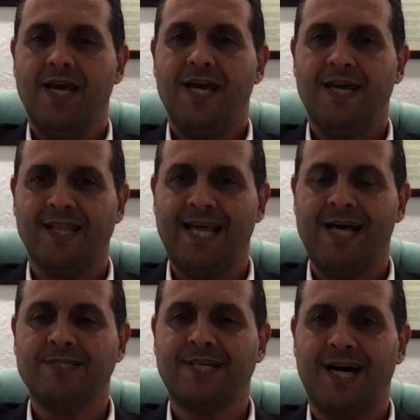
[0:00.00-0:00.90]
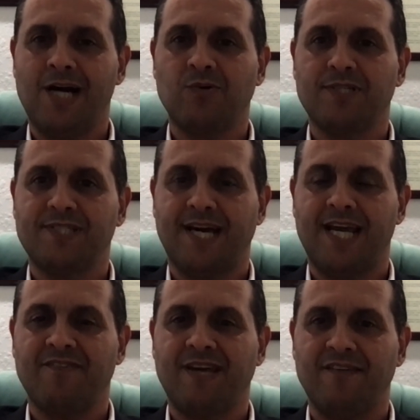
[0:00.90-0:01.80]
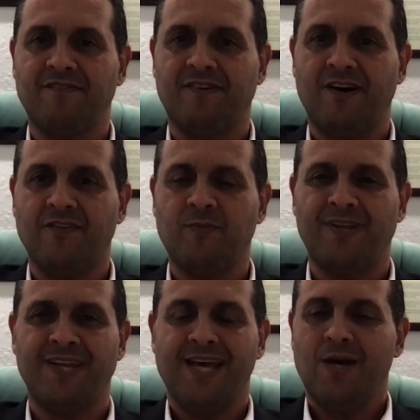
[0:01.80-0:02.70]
It allows Congress to kind of get involved, but